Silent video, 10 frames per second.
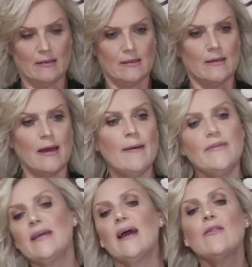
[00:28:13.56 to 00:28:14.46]

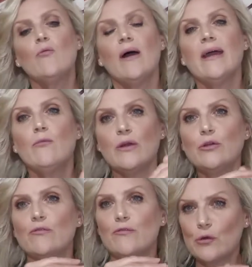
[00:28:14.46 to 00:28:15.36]
The other way, when
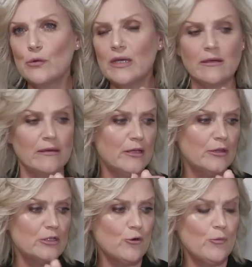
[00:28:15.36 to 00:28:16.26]
you're viewing
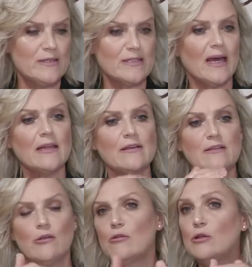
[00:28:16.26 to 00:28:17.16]
the Taubmans colours,
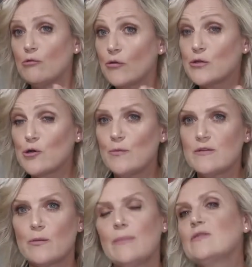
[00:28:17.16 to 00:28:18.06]
you're on the Taubmans
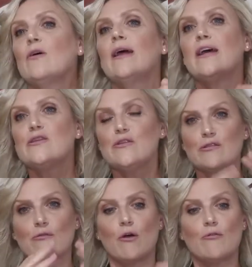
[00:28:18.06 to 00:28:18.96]
website, as you
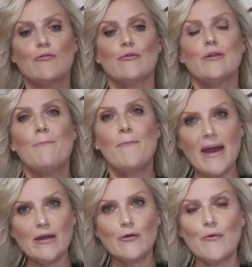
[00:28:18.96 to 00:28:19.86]
scroll through, the
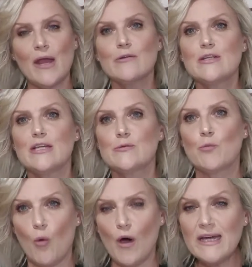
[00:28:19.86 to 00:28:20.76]
background is
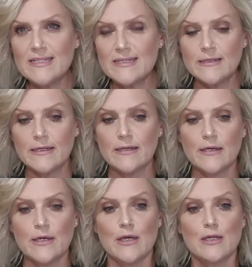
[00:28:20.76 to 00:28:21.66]
white.
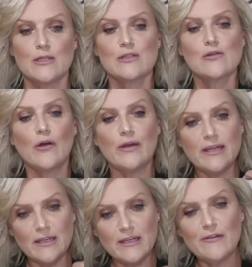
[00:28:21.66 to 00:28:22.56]
So
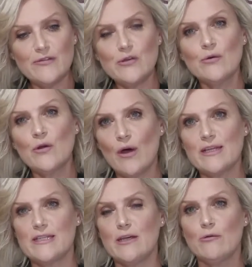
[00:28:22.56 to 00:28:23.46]
it gives you an
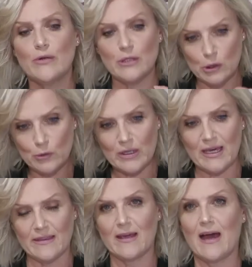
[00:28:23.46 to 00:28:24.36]
idea when you're looking
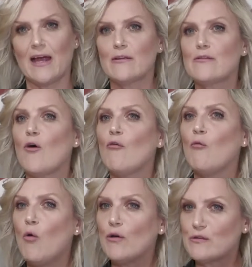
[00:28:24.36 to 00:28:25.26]
at the colours of
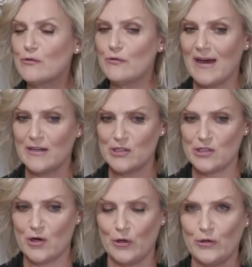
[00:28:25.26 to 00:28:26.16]
what sort of
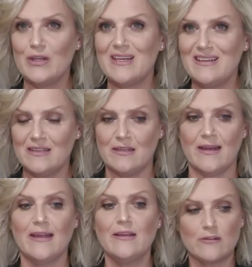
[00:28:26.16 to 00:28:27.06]
undertone is in it.
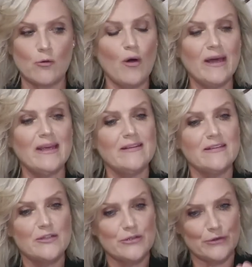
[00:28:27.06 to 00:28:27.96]
And it's quite easy
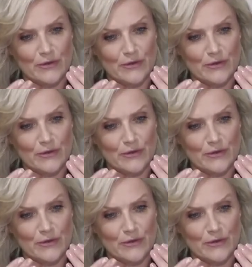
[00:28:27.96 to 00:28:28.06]
to